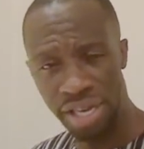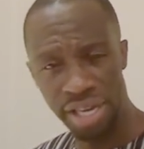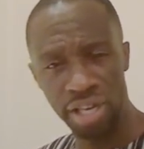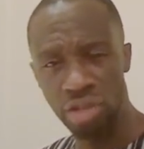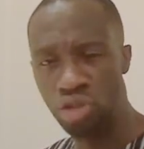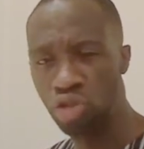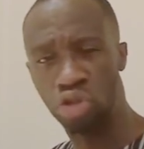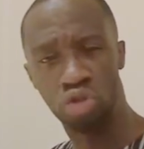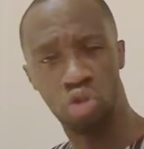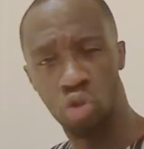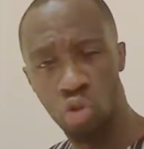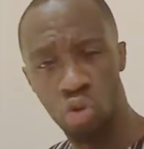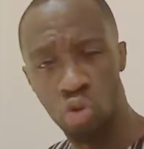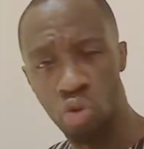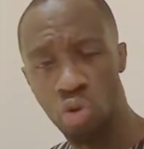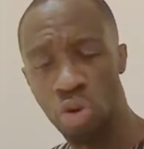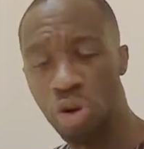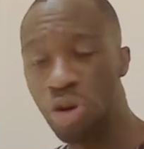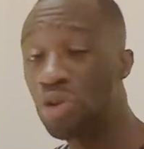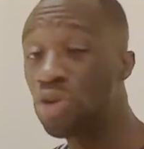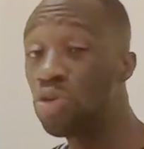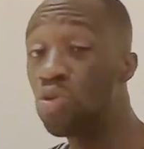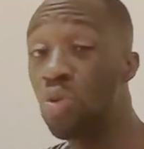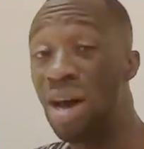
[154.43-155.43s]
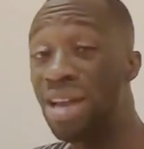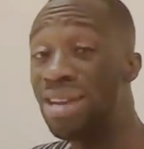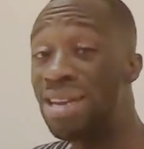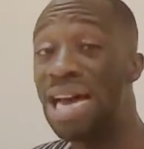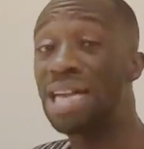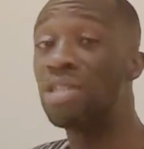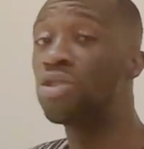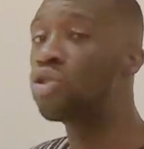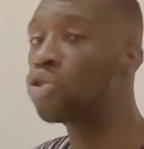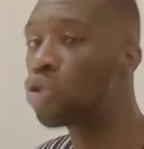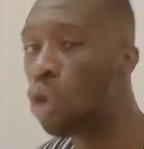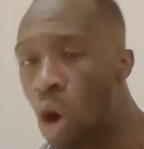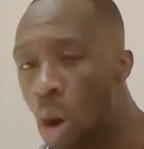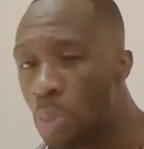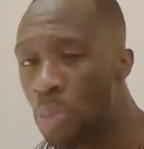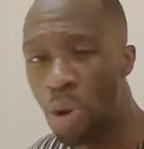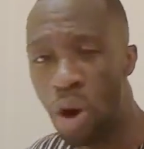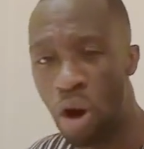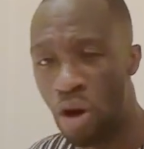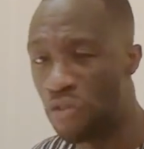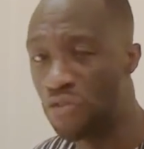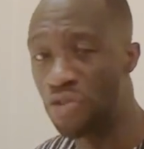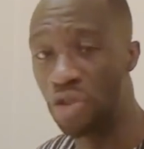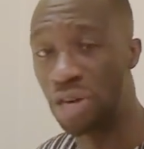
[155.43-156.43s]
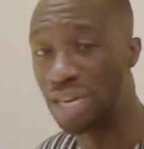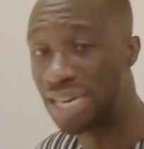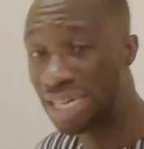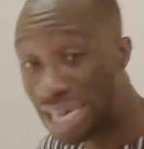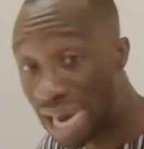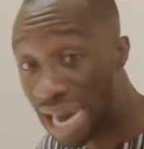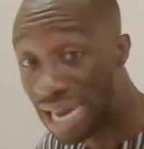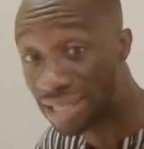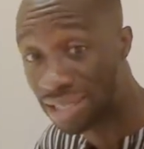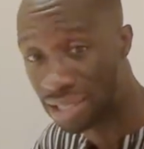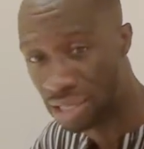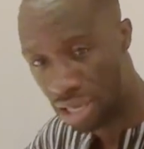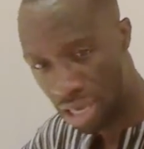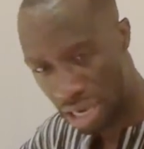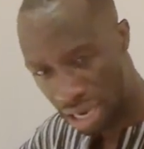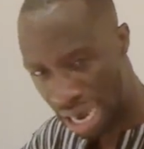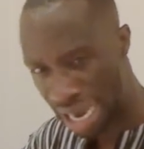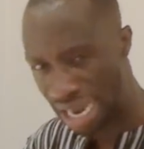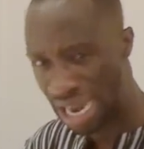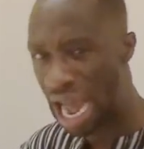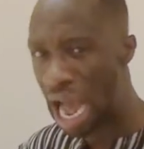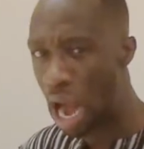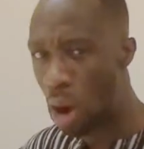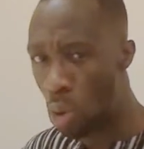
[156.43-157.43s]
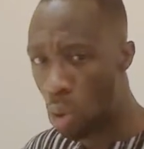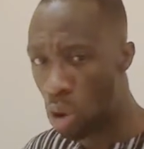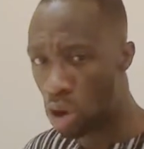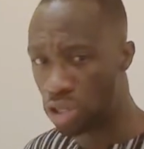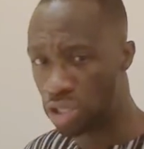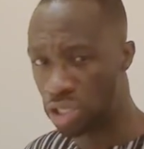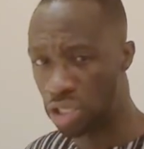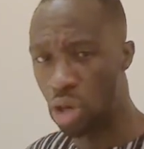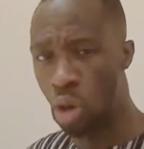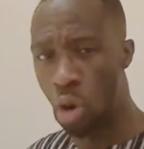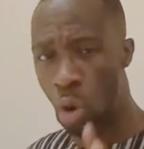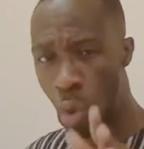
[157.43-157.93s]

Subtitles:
In school, you are not top of your class like I was